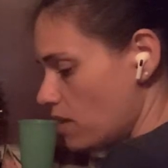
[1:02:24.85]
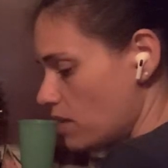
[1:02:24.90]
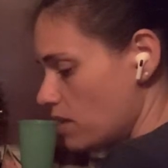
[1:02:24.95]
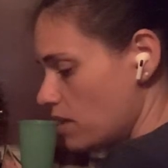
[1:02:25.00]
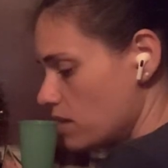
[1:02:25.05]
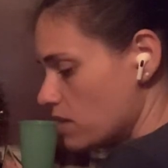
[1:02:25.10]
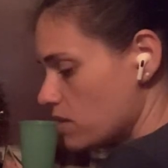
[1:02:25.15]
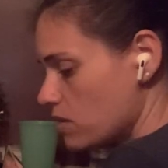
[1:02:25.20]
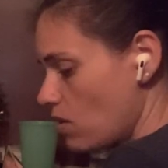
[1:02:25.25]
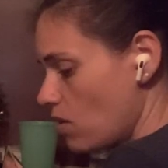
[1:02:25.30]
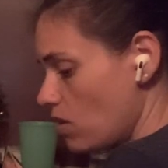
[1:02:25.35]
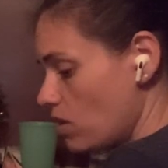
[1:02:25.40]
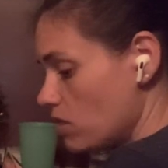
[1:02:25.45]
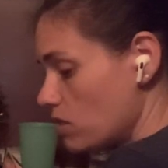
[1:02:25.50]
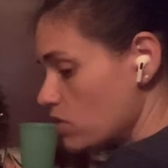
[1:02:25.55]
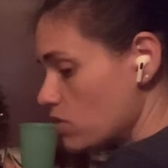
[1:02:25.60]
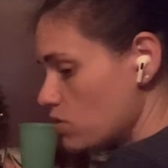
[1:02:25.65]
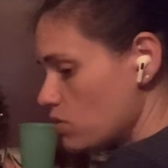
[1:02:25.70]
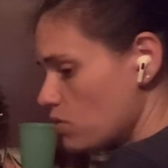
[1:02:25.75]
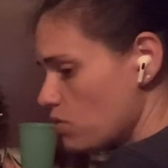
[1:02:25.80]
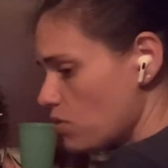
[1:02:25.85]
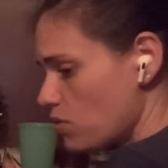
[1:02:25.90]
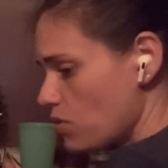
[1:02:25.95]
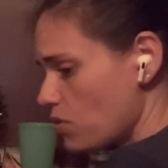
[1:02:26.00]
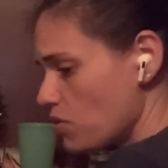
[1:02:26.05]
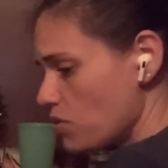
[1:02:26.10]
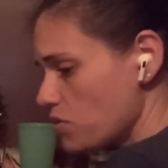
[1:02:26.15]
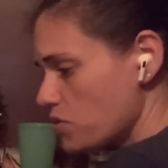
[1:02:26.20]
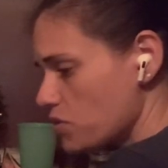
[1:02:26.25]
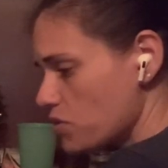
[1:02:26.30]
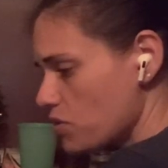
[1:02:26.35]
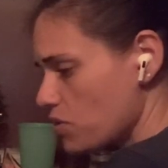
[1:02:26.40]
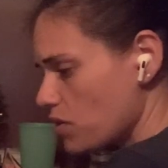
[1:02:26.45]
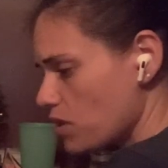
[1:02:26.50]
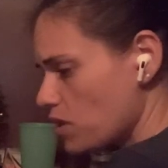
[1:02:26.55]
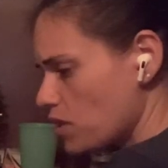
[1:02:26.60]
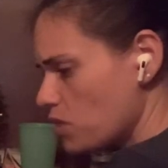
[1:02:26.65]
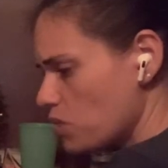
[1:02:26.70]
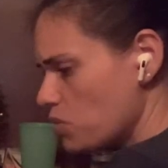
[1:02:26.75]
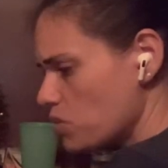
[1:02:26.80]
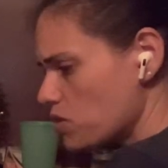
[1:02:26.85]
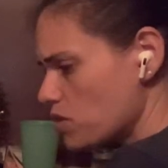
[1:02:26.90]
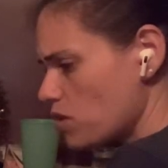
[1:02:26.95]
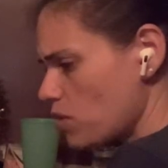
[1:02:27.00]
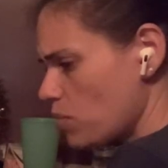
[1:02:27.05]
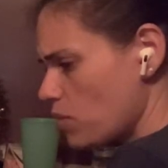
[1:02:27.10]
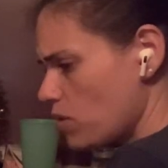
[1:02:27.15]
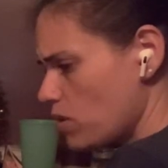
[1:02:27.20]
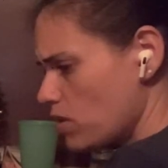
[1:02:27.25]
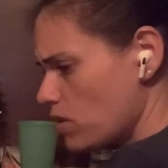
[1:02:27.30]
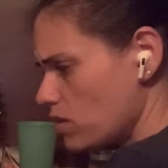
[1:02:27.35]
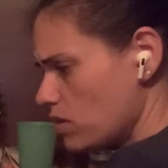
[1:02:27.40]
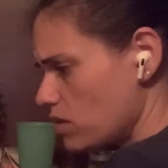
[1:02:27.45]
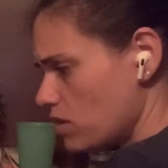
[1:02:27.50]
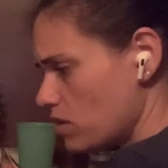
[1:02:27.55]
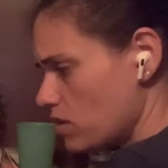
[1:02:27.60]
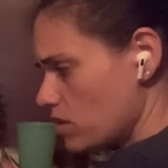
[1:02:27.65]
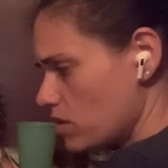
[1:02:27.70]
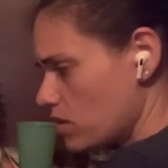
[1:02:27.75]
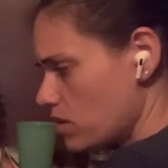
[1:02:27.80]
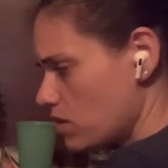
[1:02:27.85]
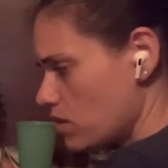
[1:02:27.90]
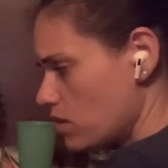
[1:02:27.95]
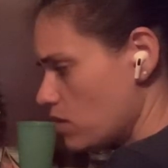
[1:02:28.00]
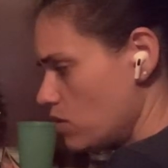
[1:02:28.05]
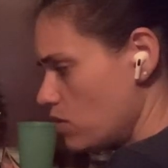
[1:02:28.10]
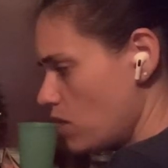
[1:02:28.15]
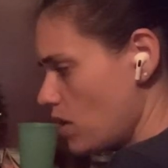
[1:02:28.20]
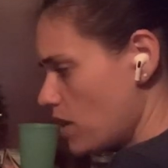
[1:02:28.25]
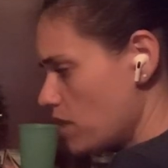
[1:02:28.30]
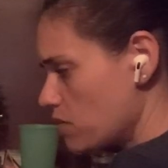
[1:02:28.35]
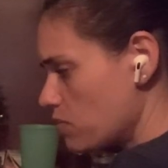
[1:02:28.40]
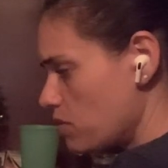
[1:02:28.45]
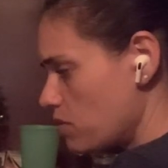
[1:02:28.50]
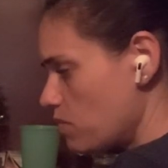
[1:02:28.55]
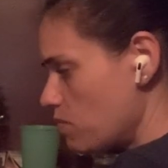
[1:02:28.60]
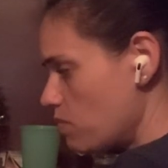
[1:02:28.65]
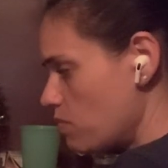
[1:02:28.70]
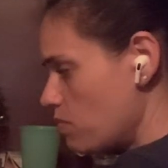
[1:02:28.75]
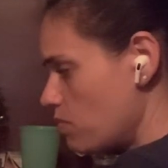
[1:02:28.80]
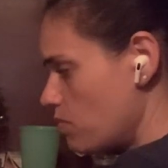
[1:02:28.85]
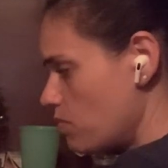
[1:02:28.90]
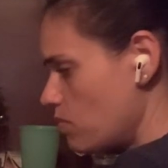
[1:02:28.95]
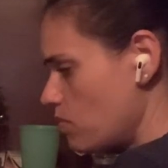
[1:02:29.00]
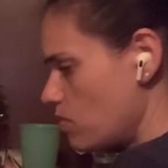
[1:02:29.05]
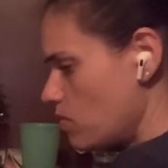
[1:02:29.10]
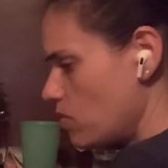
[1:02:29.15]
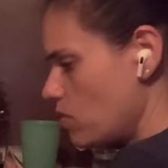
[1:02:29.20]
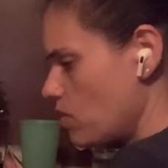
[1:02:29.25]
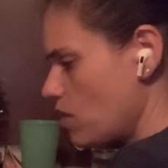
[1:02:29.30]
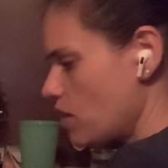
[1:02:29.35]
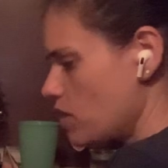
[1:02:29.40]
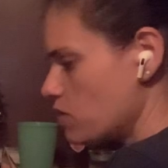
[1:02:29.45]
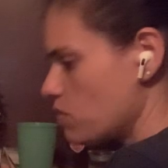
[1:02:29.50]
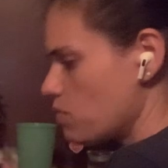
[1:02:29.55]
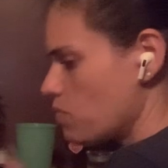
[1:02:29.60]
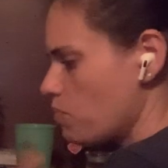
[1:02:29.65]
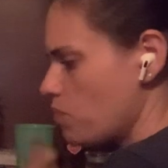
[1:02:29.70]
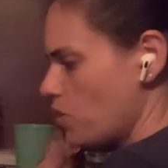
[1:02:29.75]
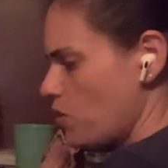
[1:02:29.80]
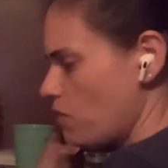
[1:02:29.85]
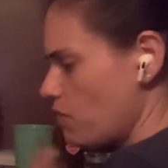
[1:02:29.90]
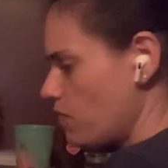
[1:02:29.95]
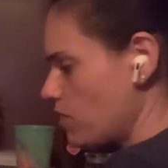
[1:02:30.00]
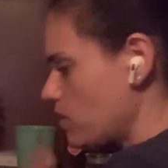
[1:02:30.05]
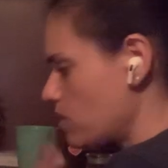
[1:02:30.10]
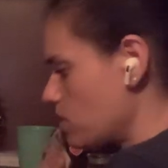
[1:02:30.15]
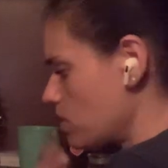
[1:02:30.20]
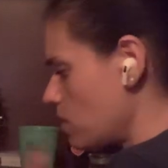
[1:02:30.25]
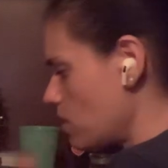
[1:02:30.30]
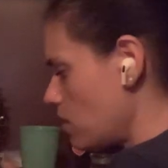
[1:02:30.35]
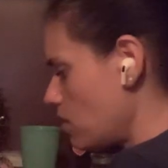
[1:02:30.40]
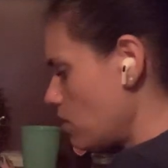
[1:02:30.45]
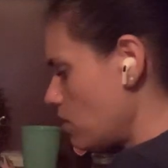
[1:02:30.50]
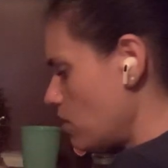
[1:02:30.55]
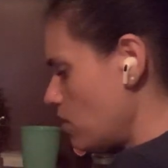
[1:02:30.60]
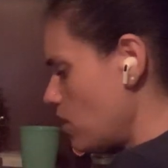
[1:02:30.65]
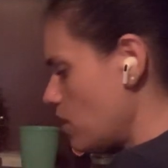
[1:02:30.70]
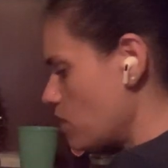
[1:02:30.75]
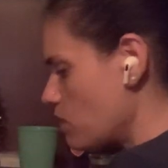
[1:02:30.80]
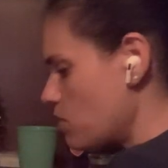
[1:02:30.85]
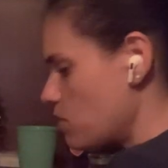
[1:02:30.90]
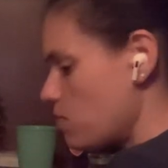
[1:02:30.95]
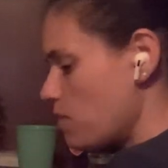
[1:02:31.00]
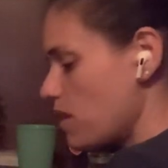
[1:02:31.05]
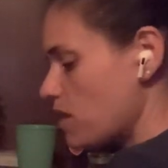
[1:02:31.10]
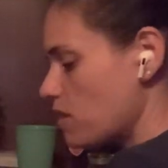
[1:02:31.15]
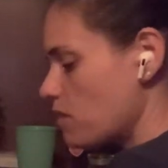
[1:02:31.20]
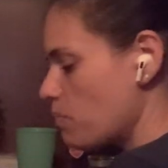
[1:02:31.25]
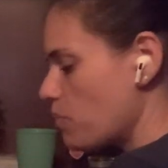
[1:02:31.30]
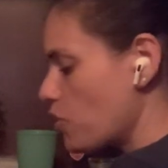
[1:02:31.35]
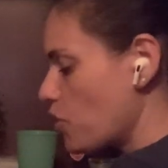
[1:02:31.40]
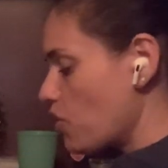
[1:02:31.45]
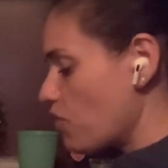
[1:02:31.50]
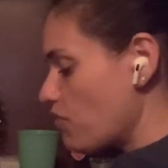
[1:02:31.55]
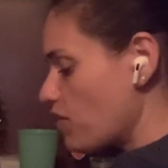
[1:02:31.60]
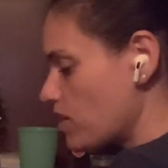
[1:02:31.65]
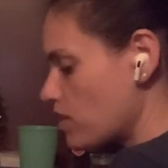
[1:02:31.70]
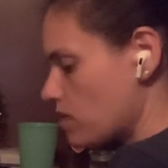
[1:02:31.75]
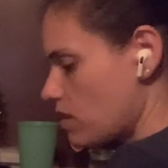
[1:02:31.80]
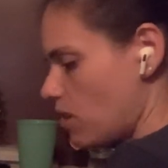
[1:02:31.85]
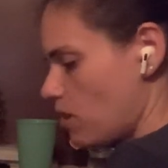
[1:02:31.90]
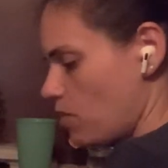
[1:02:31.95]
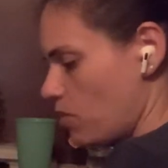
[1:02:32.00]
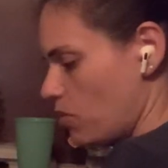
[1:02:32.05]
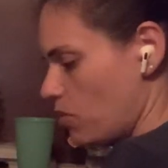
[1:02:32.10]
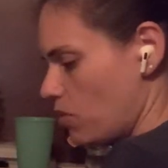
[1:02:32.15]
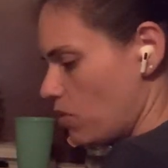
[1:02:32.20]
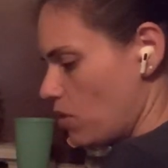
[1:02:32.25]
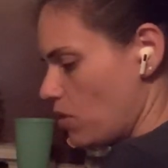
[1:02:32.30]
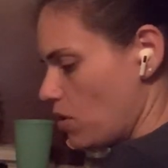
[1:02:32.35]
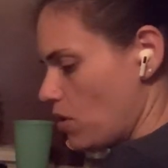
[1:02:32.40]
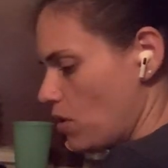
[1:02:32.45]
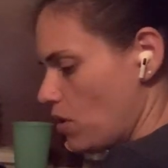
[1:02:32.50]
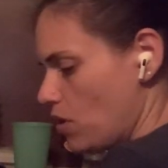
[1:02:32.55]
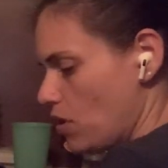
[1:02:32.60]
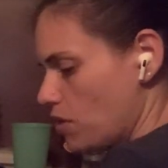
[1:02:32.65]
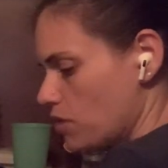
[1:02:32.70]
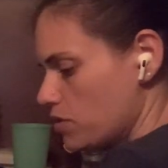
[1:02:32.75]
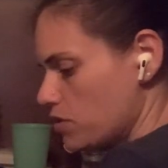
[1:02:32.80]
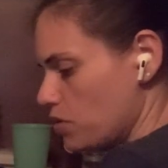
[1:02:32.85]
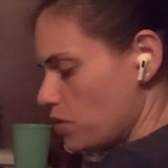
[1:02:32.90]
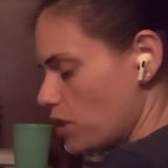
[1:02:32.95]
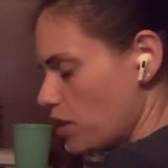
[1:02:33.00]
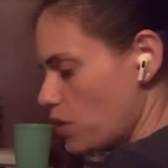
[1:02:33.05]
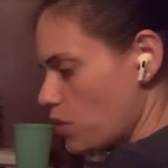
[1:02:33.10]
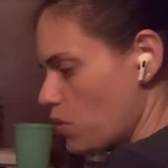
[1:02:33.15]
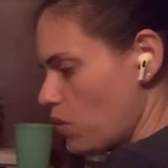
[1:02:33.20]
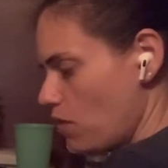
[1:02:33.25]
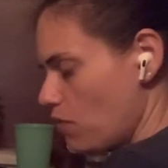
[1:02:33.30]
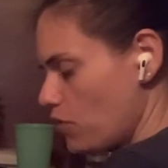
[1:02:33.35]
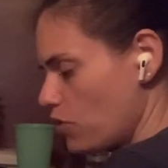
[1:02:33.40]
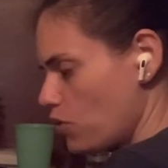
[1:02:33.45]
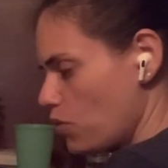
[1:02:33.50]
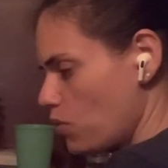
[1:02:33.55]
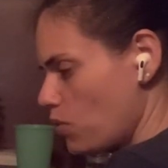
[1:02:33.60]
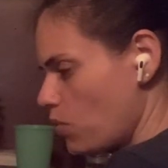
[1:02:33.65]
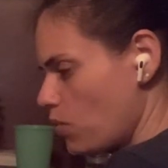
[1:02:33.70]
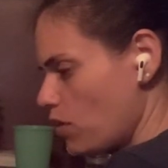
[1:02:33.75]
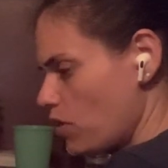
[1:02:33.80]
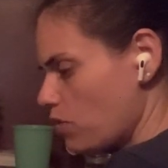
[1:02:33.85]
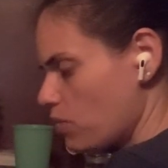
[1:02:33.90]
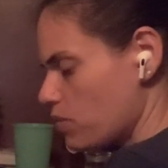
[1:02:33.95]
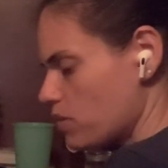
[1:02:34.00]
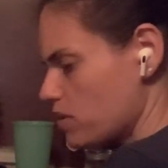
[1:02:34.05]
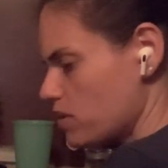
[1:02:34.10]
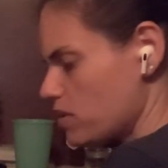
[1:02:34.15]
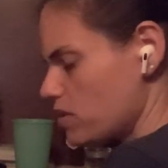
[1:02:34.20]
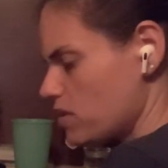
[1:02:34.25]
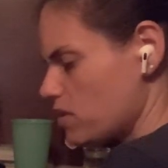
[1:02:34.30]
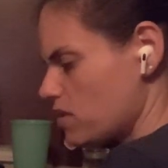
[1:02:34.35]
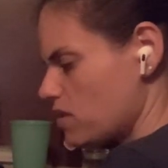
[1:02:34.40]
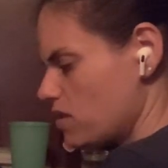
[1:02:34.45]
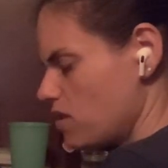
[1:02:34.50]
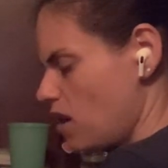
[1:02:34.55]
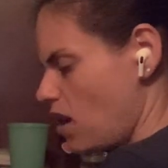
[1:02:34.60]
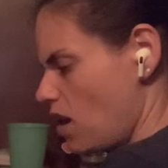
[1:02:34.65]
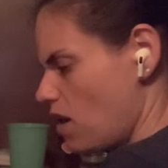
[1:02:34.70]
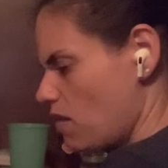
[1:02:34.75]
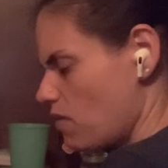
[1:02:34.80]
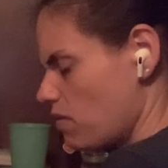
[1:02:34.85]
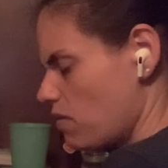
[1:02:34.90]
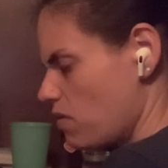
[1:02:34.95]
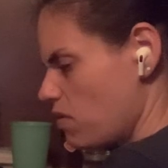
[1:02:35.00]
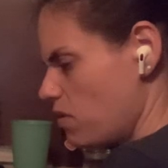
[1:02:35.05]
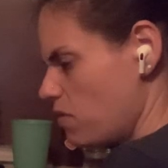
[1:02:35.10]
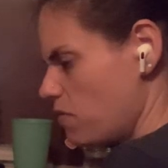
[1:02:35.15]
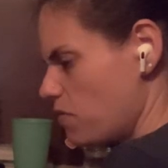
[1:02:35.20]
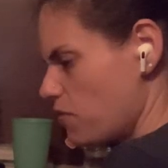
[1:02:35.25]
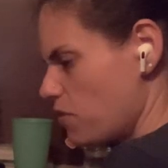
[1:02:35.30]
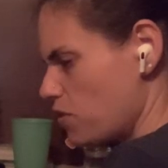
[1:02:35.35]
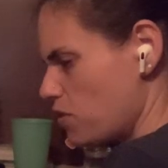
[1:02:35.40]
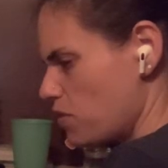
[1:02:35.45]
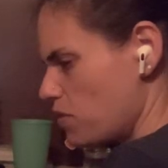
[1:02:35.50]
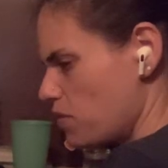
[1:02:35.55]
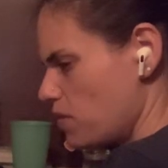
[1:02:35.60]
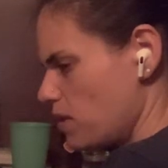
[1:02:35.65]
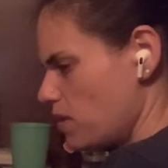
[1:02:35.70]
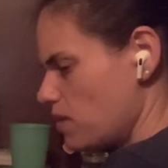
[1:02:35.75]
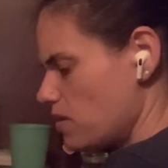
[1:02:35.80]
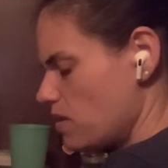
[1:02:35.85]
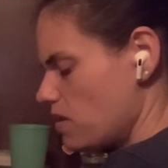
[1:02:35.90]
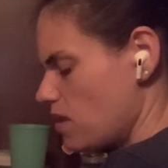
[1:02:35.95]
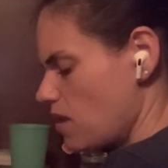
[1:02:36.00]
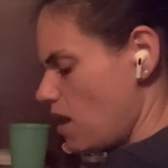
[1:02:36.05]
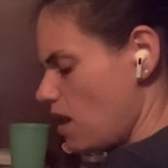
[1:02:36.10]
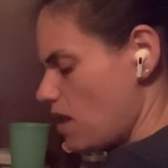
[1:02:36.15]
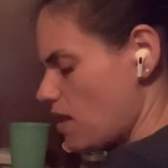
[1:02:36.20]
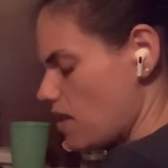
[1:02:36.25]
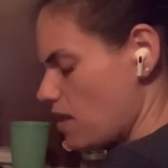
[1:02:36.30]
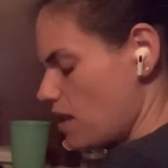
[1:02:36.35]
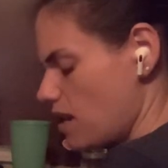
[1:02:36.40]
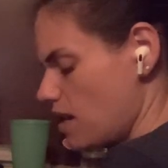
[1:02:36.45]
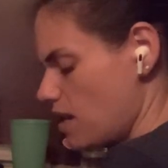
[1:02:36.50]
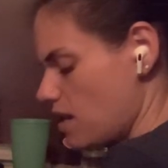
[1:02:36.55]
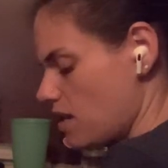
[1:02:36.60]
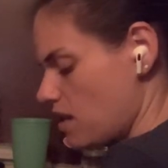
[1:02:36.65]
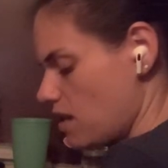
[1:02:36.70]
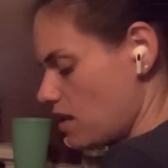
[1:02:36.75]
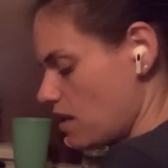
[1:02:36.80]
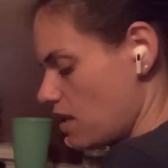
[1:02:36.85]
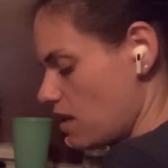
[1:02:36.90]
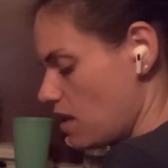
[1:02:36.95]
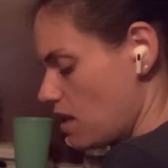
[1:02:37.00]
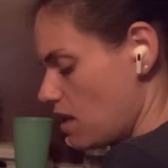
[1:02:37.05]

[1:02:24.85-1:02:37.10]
They saw it as you were theirs, though. Like you were someone that you guys were perfect together. You guys would have made the perfect couple. So like whoever you were with was just not good for you, and they did not like it.